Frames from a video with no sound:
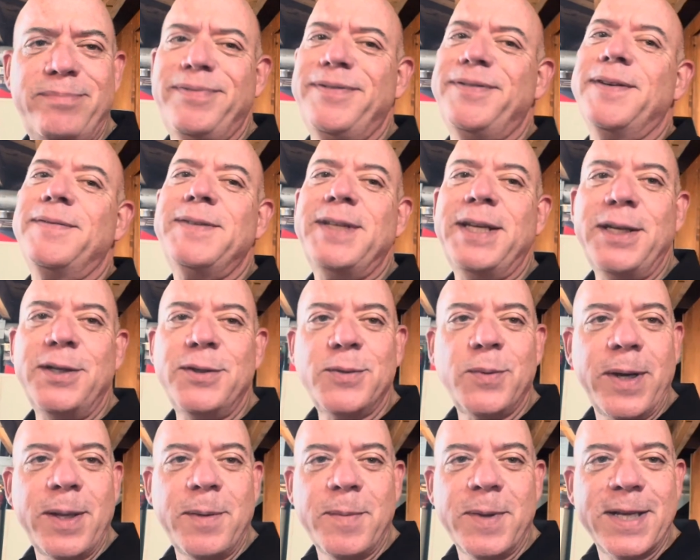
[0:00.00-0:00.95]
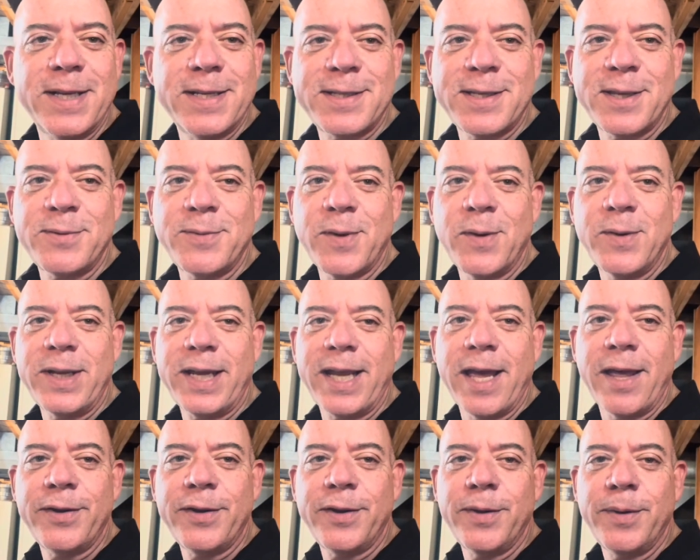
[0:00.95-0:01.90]
15, 20 minutes to throw
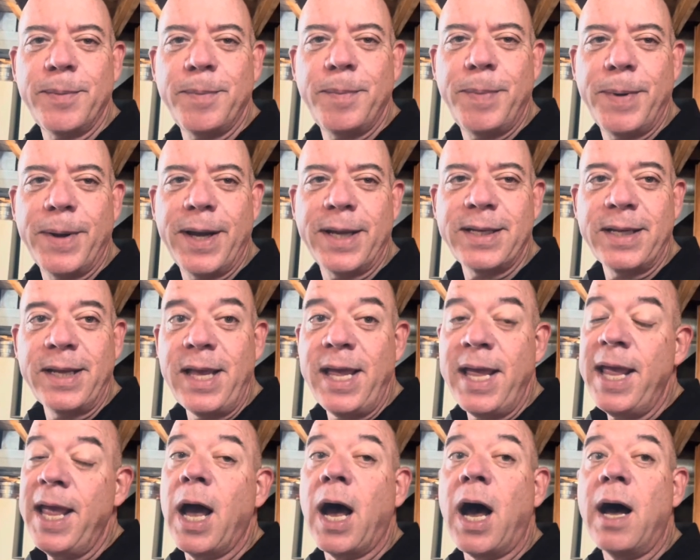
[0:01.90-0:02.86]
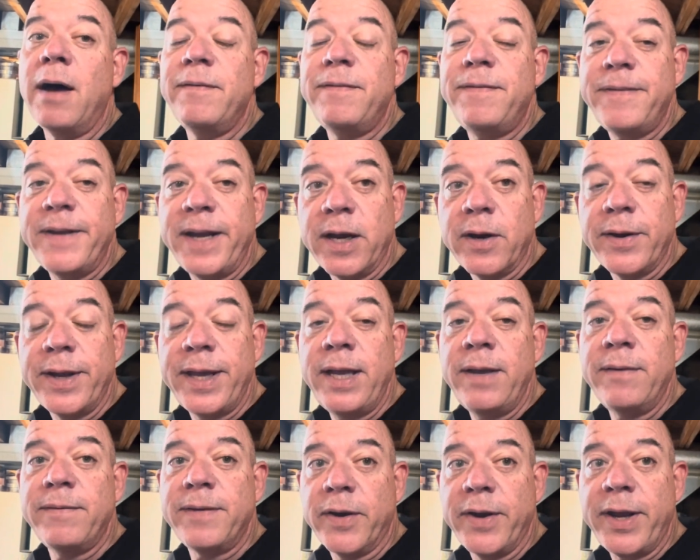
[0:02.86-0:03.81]
together, but a
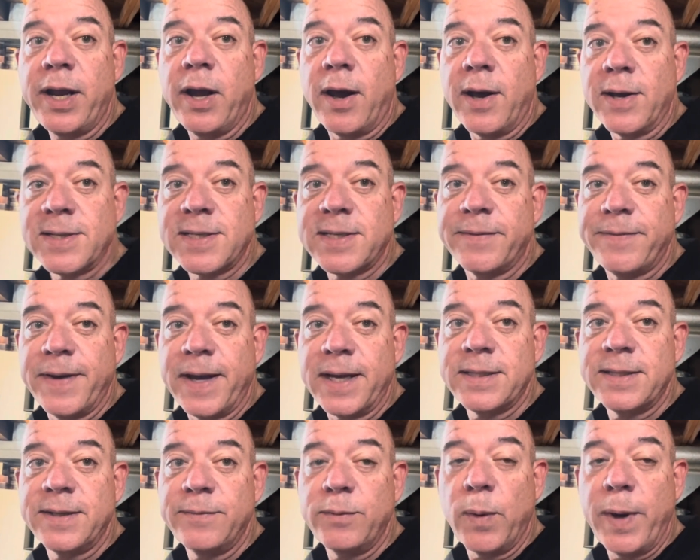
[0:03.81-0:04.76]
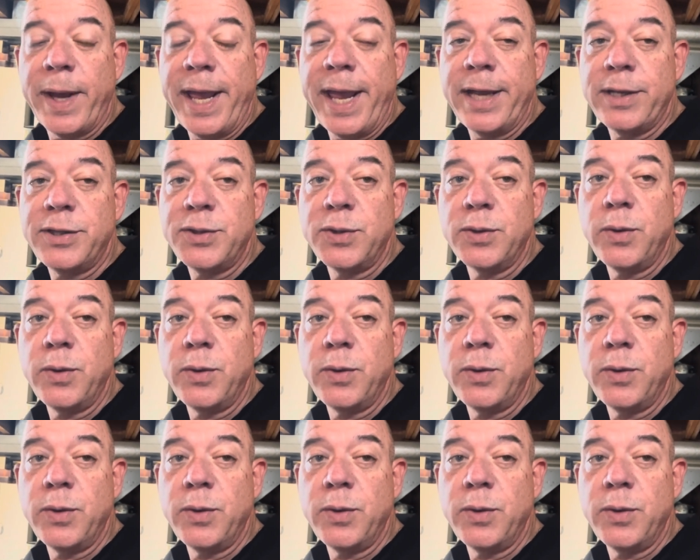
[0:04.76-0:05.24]
very, very cost-effective way to